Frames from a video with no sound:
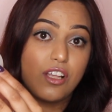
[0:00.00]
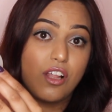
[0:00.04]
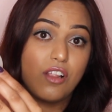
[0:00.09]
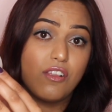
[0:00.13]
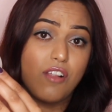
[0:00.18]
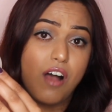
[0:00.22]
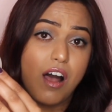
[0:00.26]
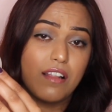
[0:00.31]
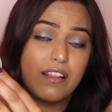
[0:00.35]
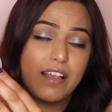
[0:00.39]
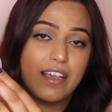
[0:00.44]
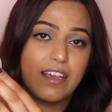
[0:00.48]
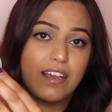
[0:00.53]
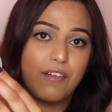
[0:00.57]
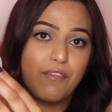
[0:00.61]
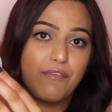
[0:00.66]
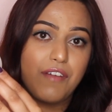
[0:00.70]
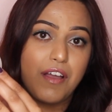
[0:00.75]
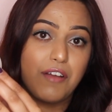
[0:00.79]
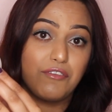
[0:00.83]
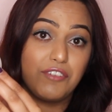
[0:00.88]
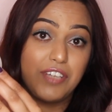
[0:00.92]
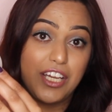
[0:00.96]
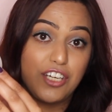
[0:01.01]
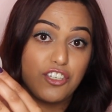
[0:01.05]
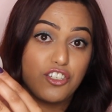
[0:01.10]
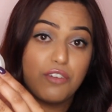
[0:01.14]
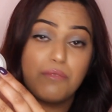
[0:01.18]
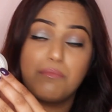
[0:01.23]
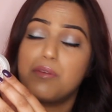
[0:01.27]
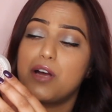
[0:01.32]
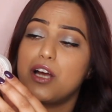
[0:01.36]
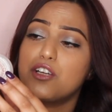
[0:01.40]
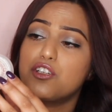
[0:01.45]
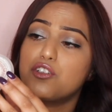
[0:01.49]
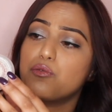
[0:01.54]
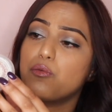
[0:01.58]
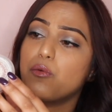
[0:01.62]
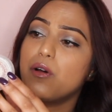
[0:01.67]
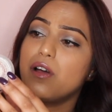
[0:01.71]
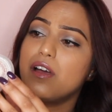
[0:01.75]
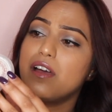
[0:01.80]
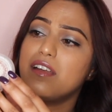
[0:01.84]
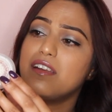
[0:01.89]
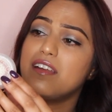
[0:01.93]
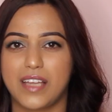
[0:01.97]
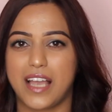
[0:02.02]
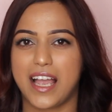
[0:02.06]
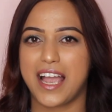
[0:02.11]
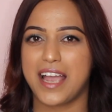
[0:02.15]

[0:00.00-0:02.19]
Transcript: a lot like a foundation brush would.